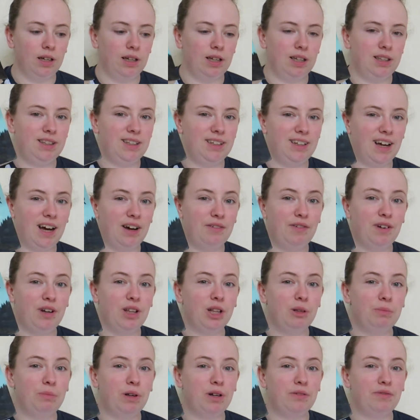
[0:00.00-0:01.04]
It did have a
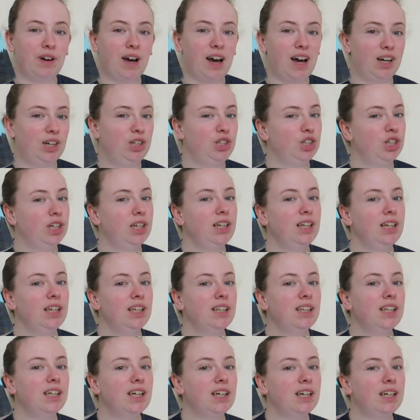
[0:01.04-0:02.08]
little bit of action
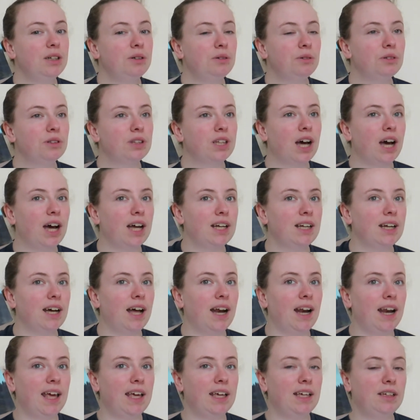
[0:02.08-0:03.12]
in there that
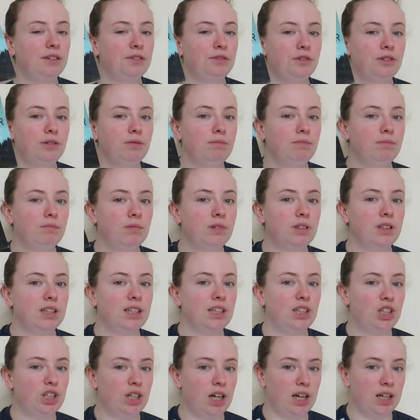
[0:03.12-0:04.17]
I like from
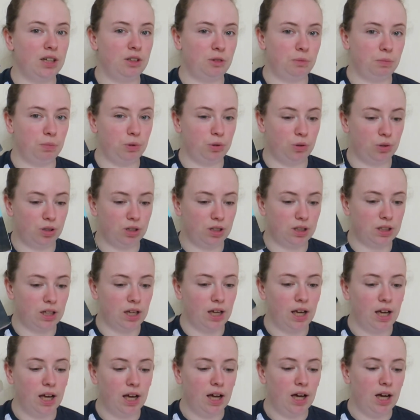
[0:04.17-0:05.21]
Lee Child's books,
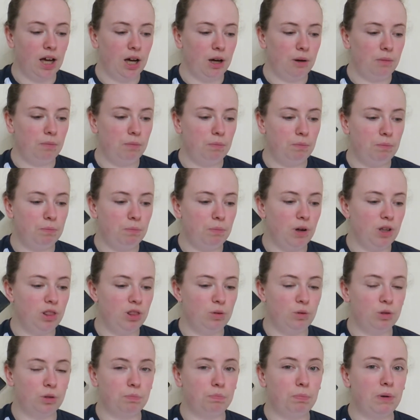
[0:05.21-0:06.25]
and
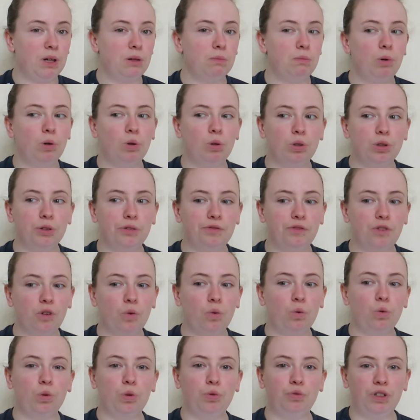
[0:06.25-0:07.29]
there was minimal of the
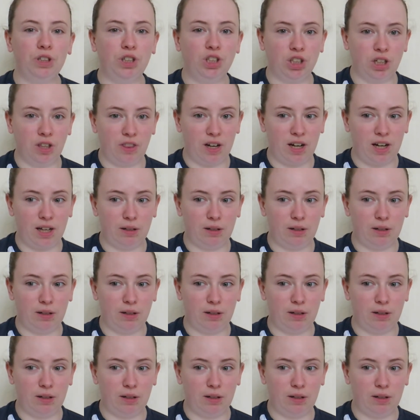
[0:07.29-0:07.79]
old Reacher that